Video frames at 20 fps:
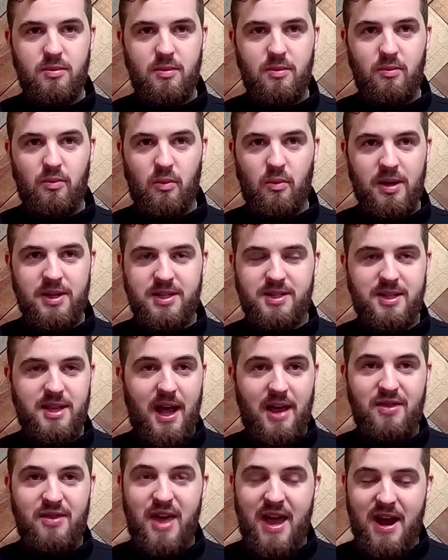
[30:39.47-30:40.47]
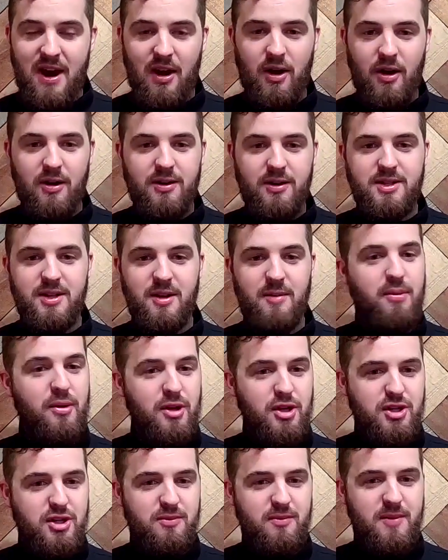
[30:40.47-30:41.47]
was there to
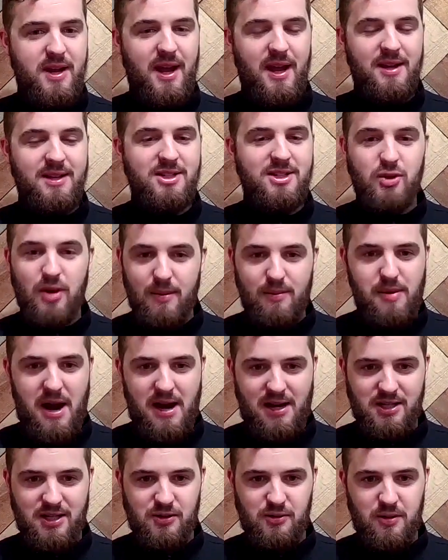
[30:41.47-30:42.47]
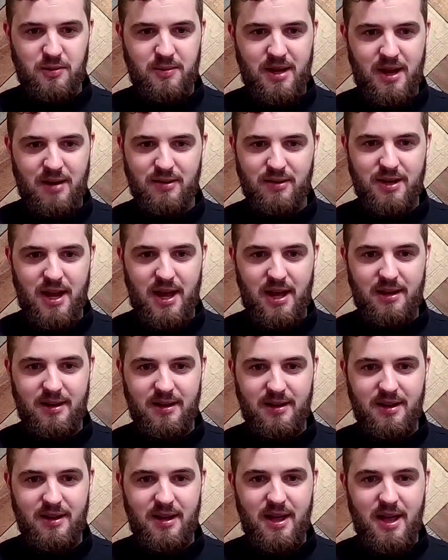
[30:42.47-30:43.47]
push me and script practice with me every day.
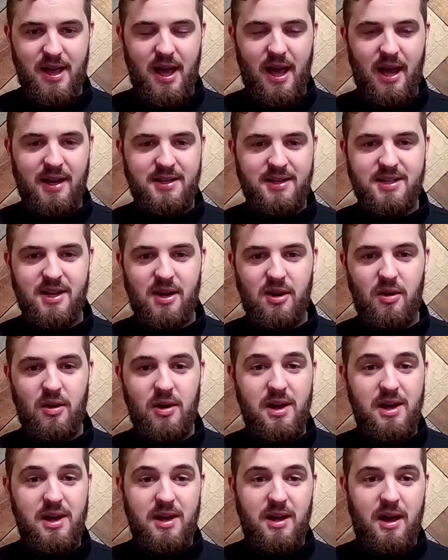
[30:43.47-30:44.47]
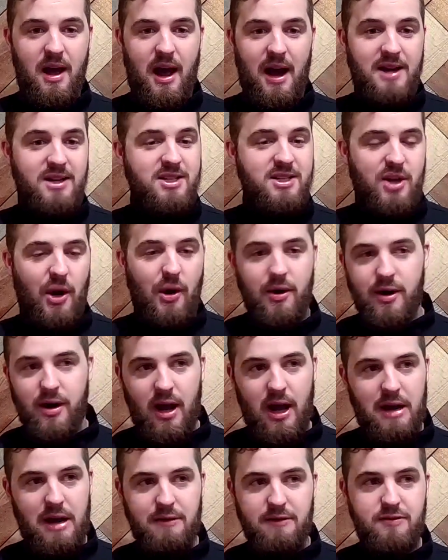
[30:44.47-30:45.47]
And so I started
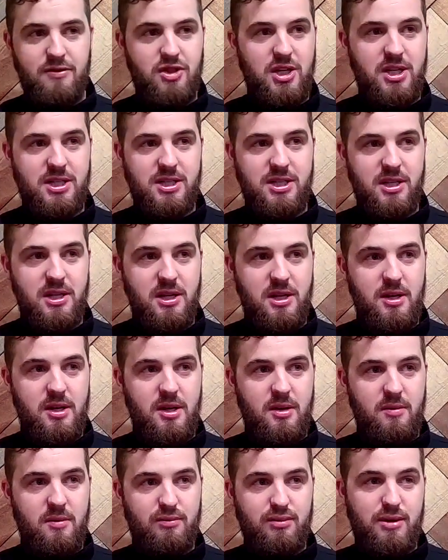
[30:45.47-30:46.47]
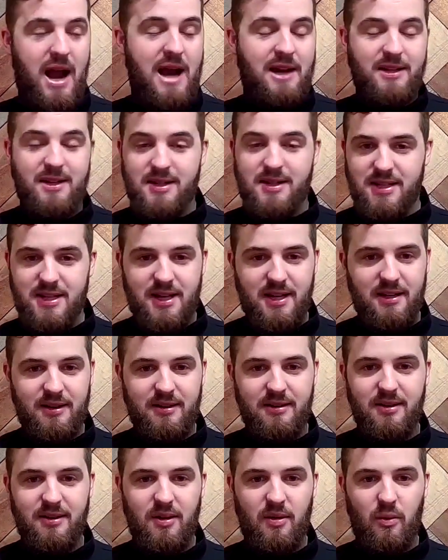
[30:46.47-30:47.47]
off just
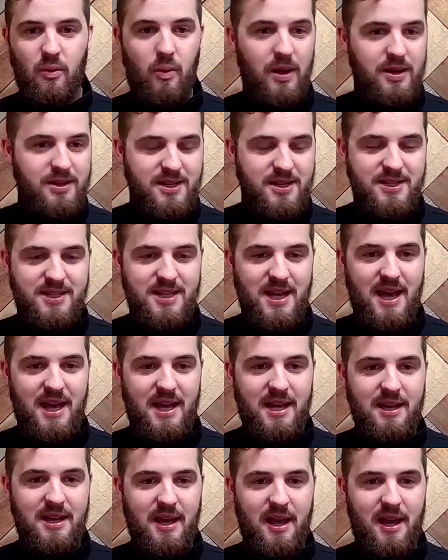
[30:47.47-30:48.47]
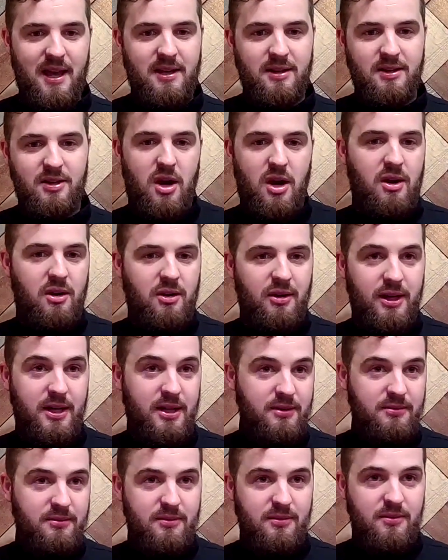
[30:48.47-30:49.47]
practicing what to say in
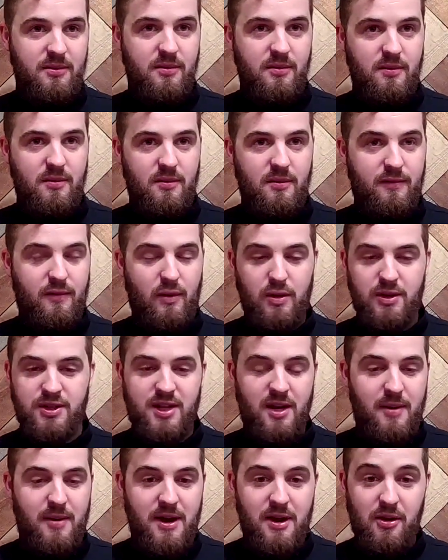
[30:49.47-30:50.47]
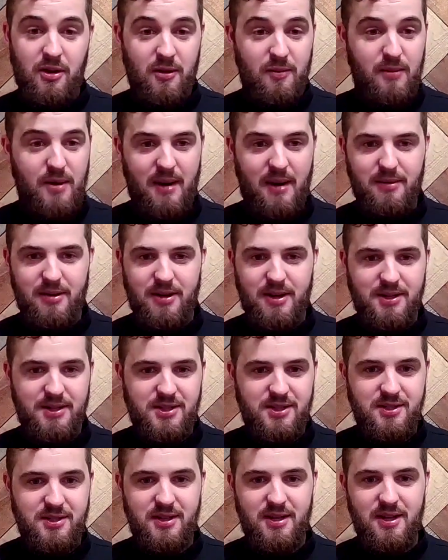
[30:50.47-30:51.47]
calling for sale by owner
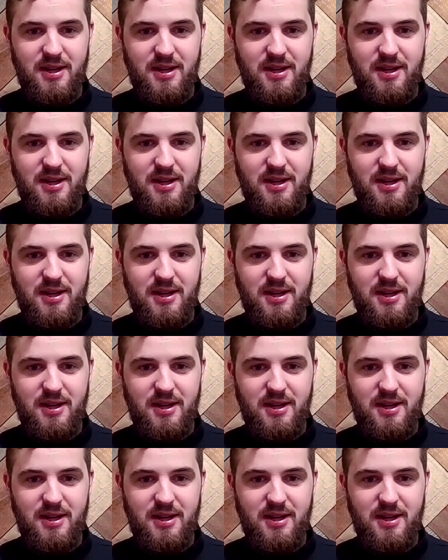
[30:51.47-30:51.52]
properties.